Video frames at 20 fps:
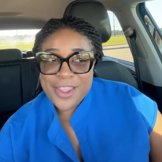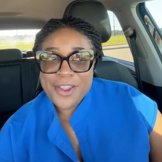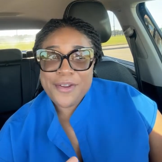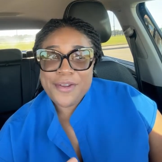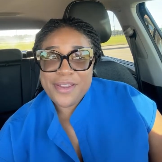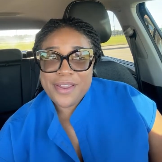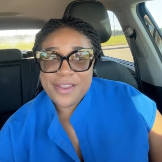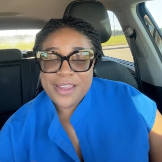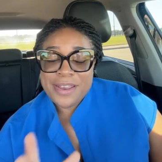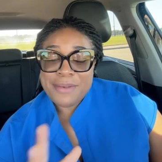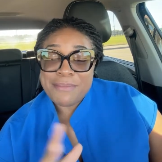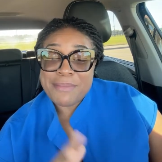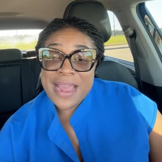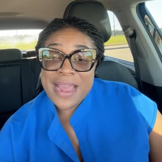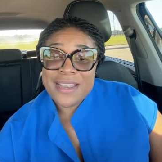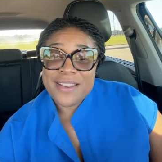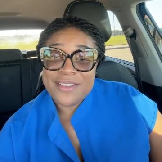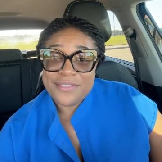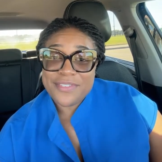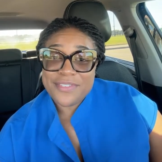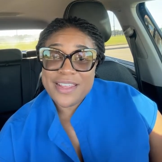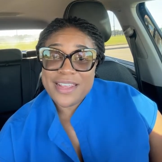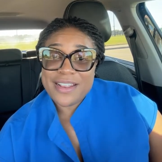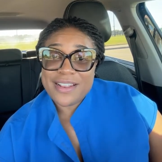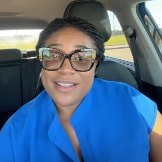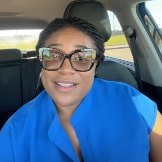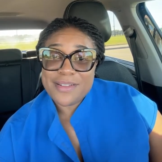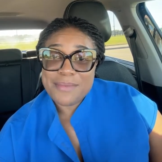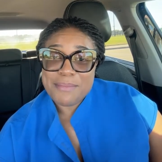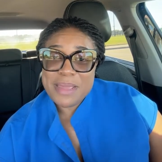area, in
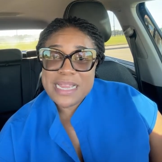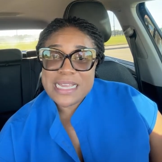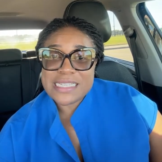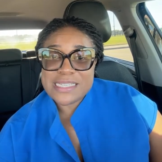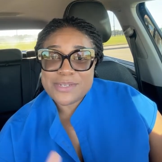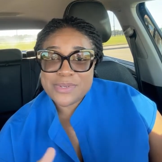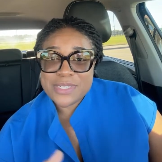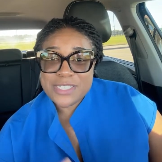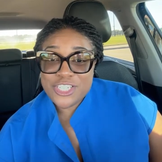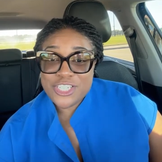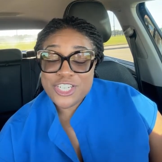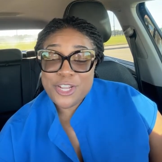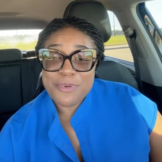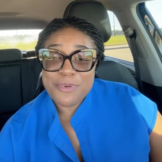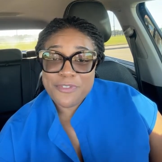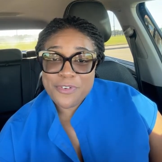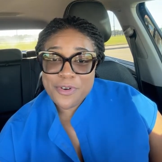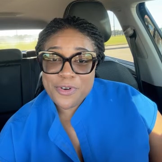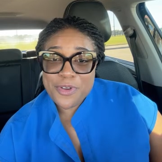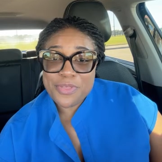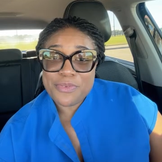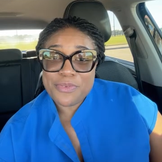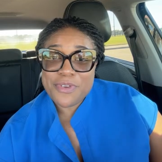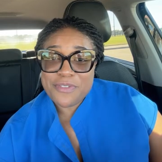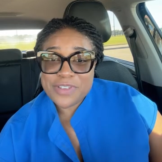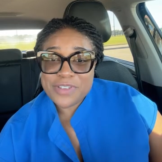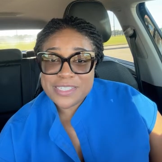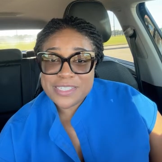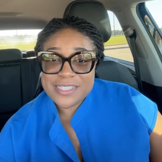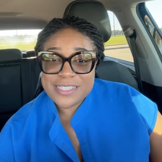Mandeville, because it was cheaper for three
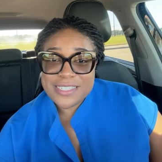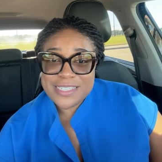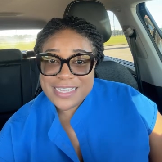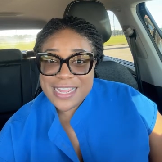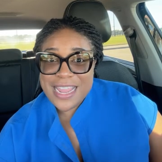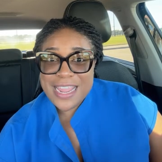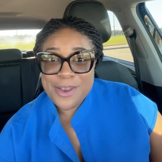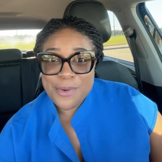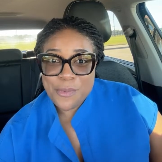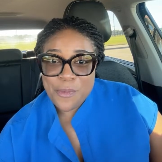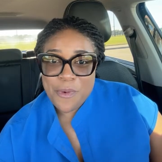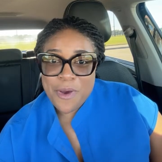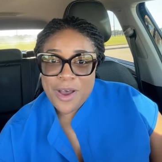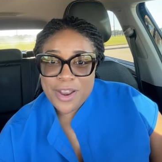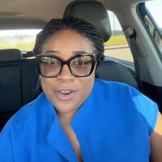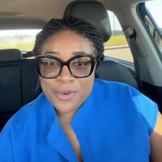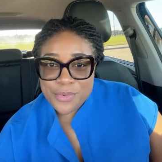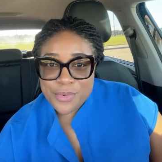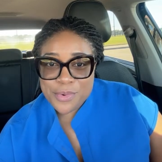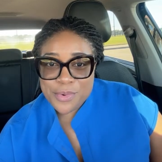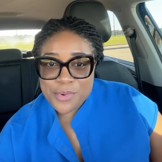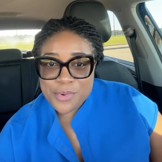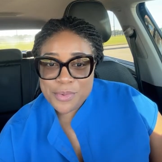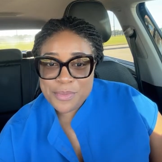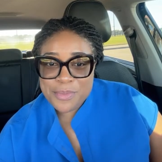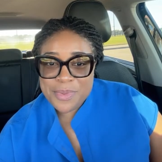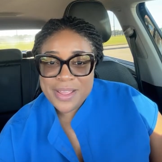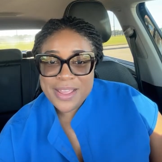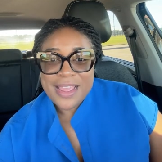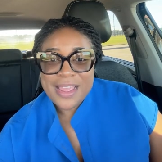of us to stay in one
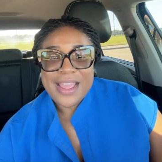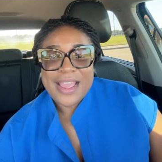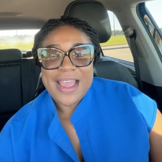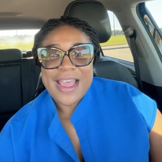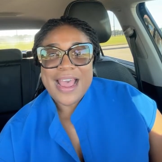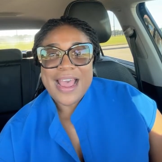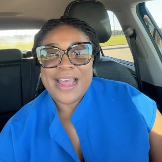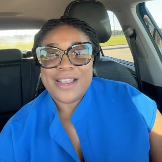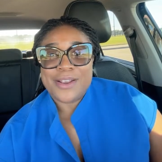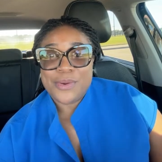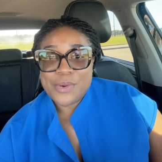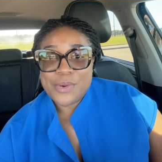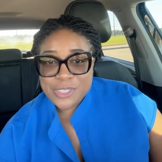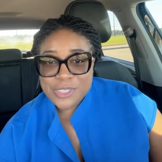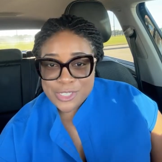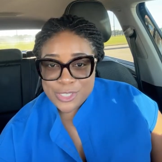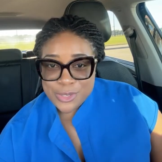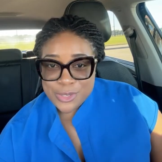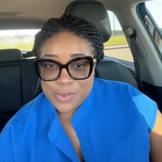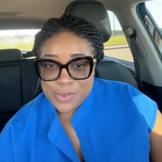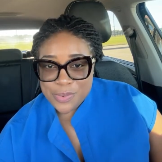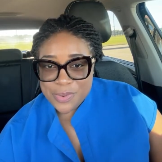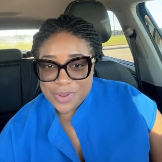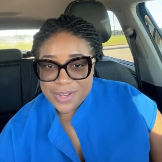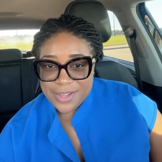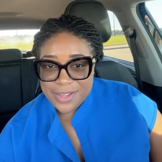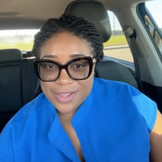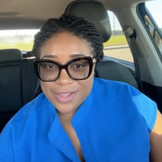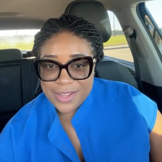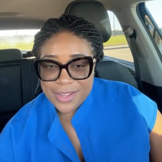room and go to
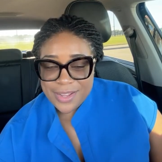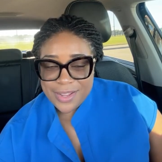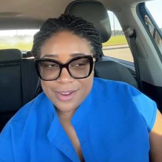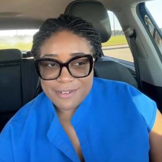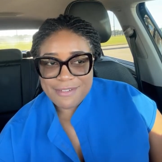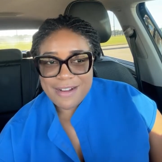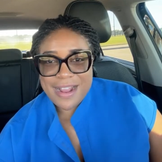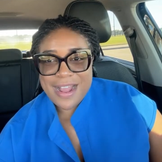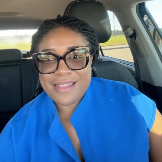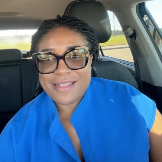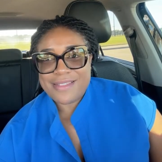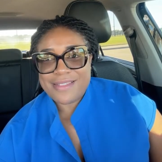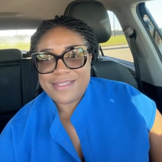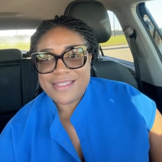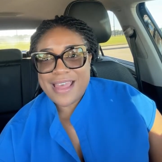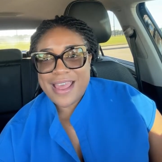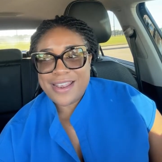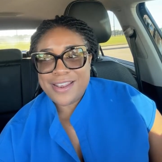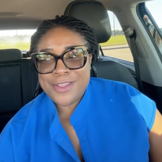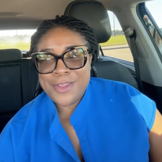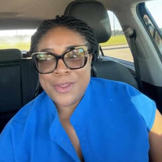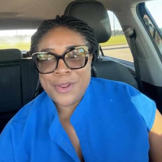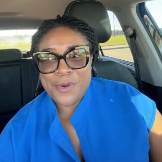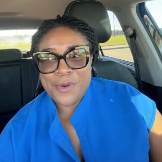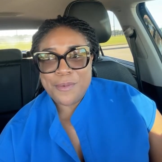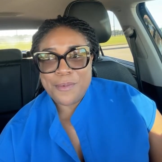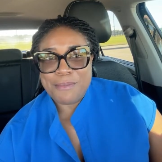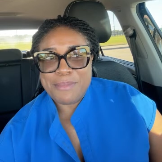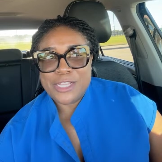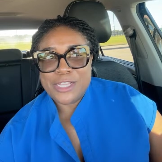school rather than, you
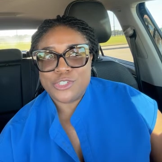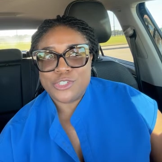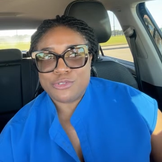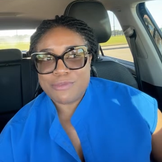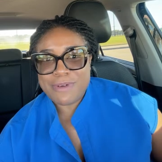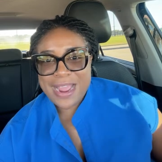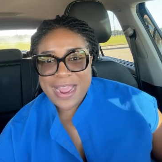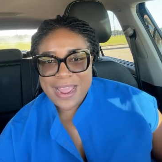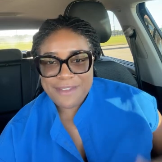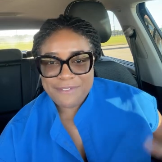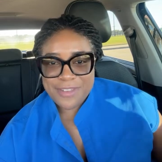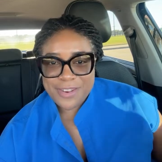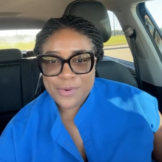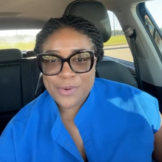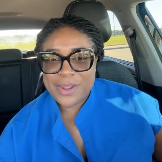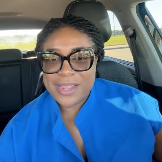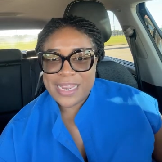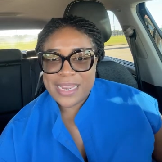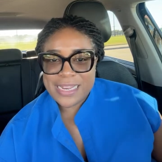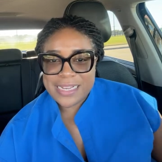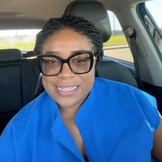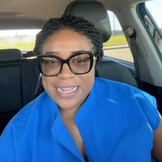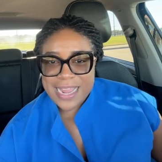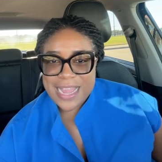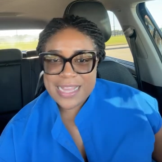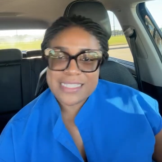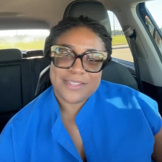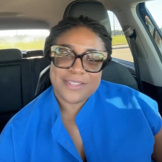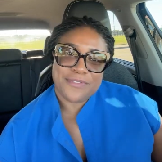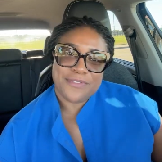know, be driving or getting
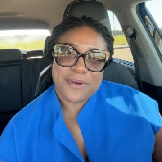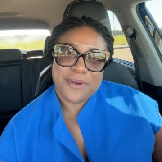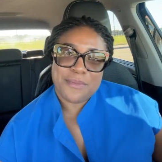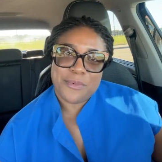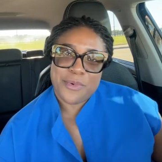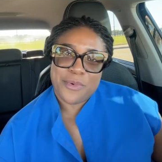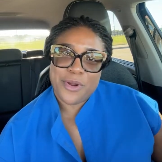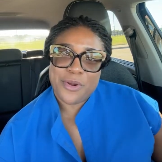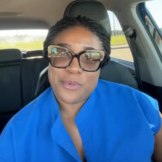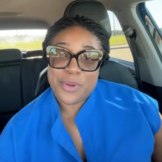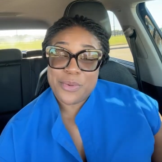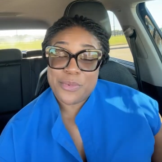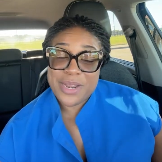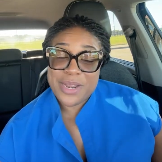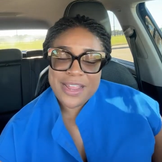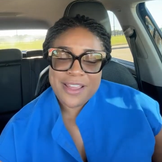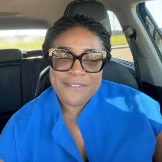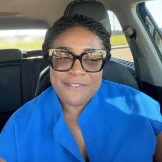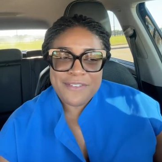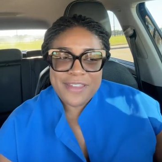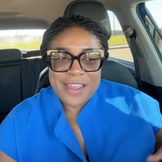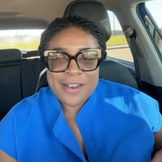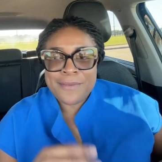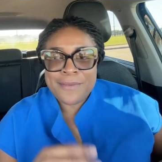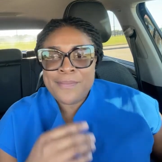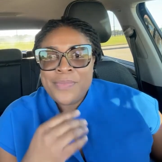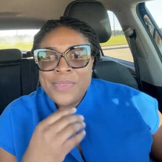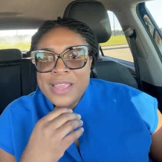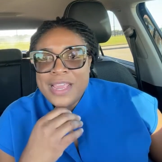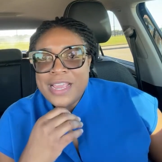taxi from where we were living.